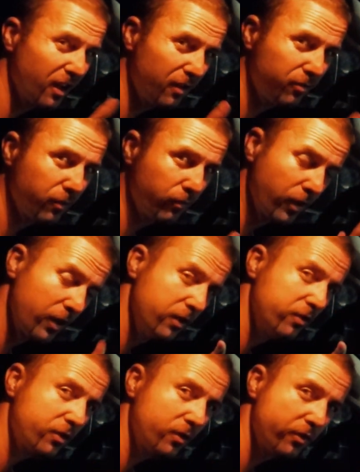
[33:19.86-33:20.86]
half, the
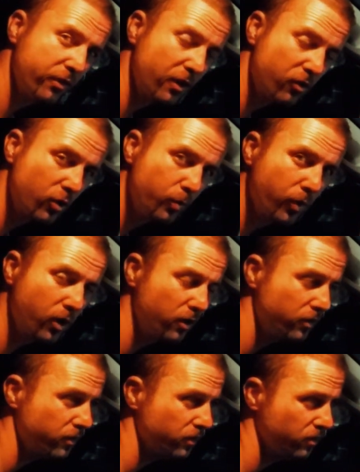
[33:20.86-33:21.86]
eastern central
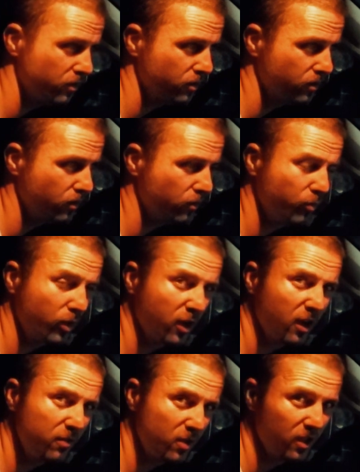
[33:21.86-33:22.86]
part of
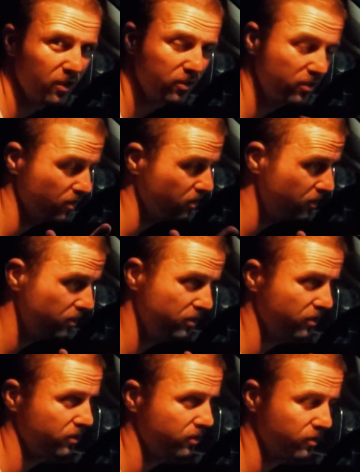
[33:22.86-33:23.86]
Mojave gets
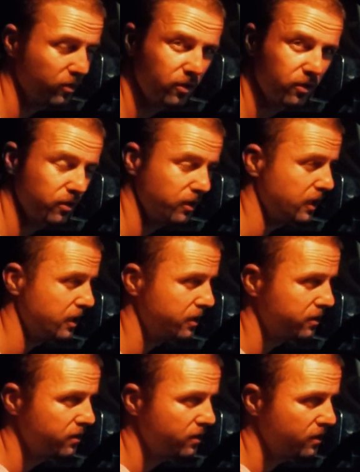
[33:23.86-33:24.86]
easier,
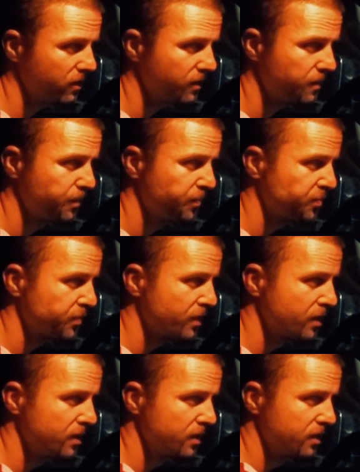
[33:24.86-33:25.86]
and
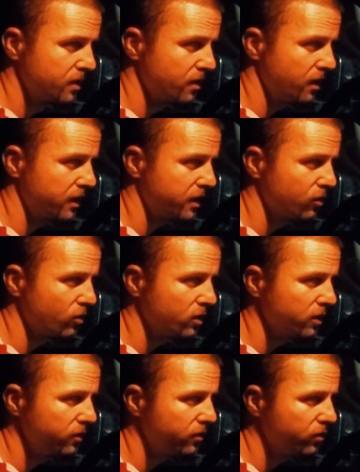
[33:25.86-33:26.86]
I can
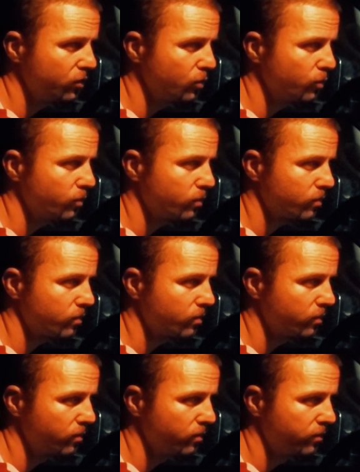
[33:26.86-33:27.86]
only assume
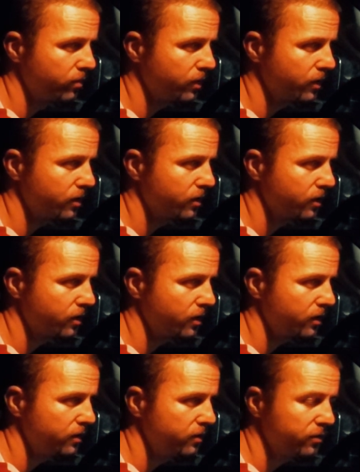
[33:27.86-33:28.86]

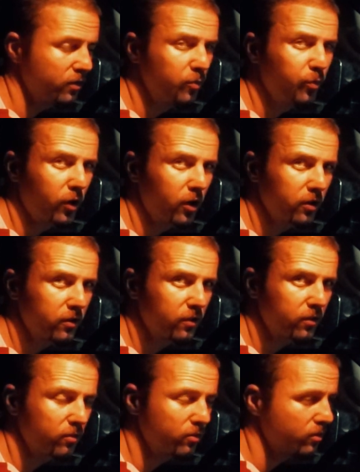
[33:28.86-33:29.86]
the eastern part